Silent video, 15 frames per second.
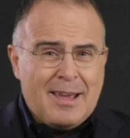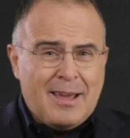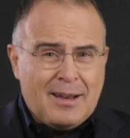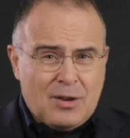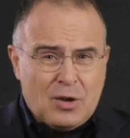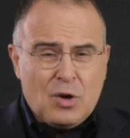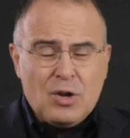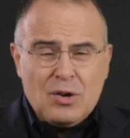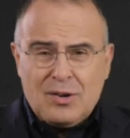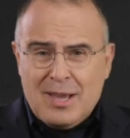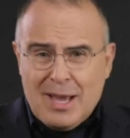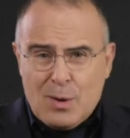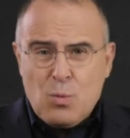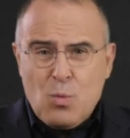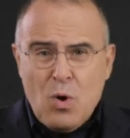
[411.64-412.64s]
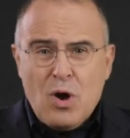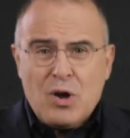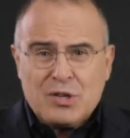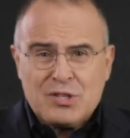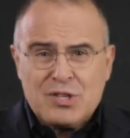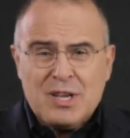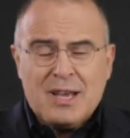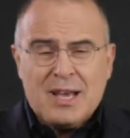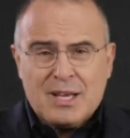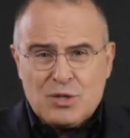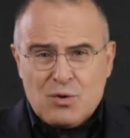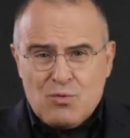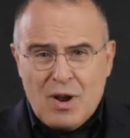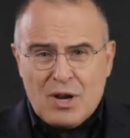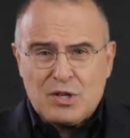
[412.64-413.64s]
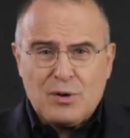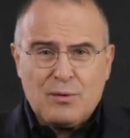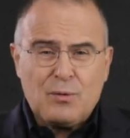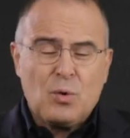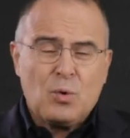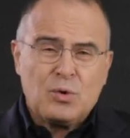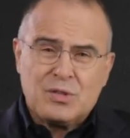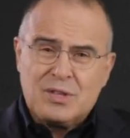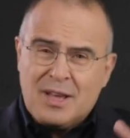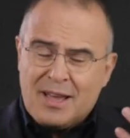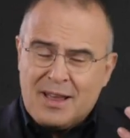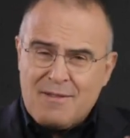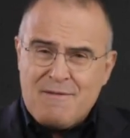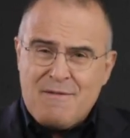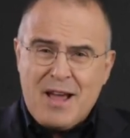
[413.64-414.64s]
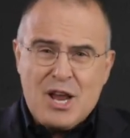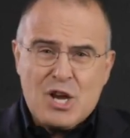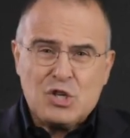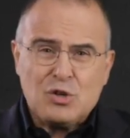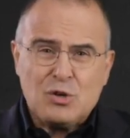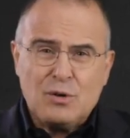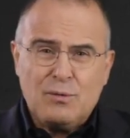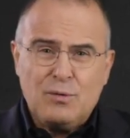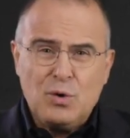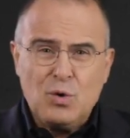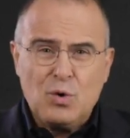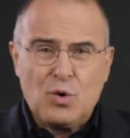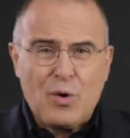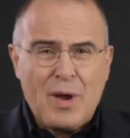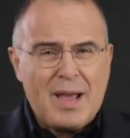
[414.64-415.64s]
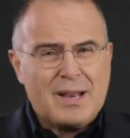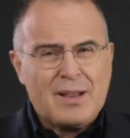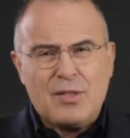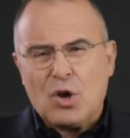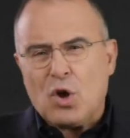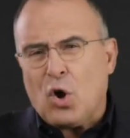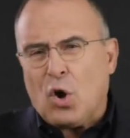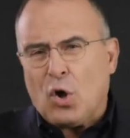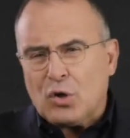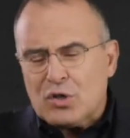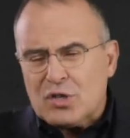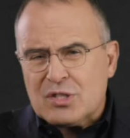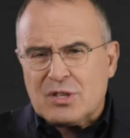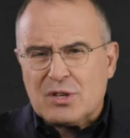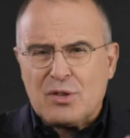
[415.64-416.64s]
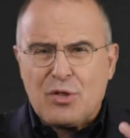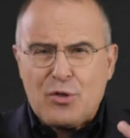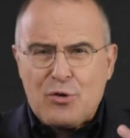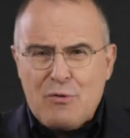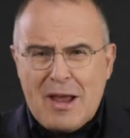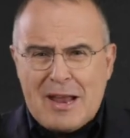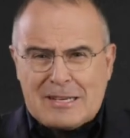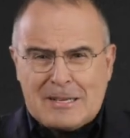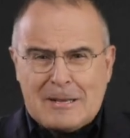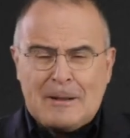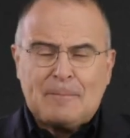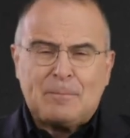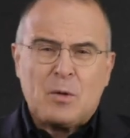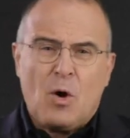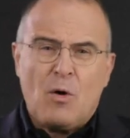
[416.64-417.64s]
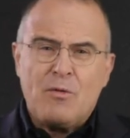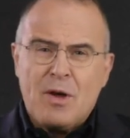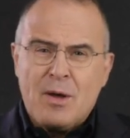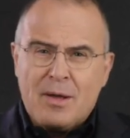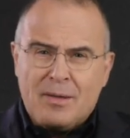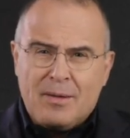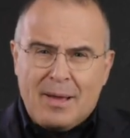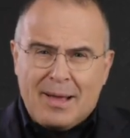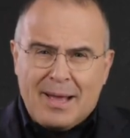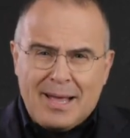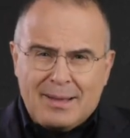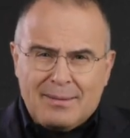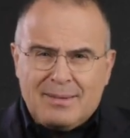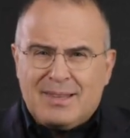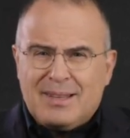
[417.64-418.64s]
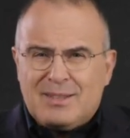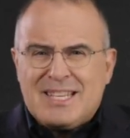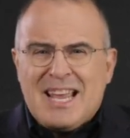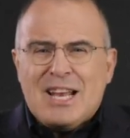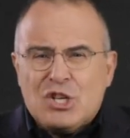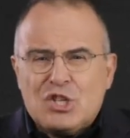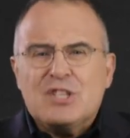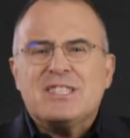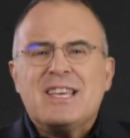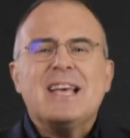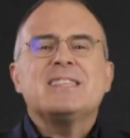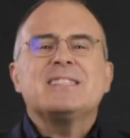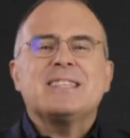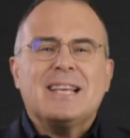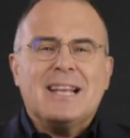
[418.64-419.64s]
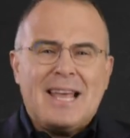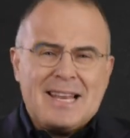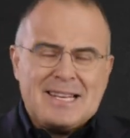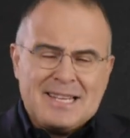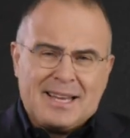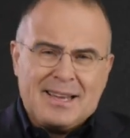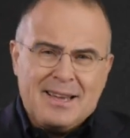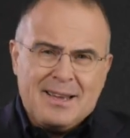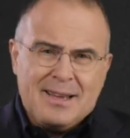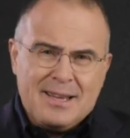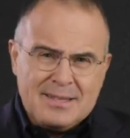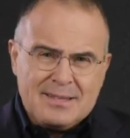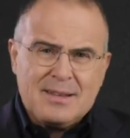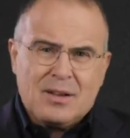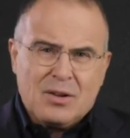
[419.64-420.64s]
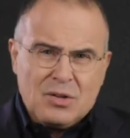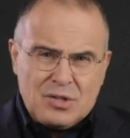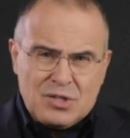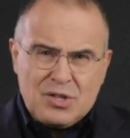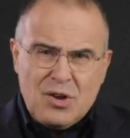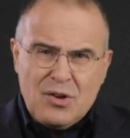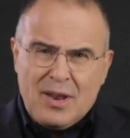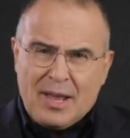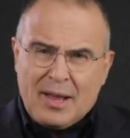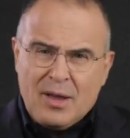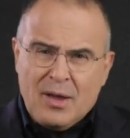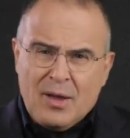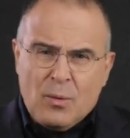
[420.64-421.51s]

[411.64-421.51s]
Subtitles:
it could get worse as Russia, of course, invasion of Ukraine and the constant threat of the tensions escalating is concerning.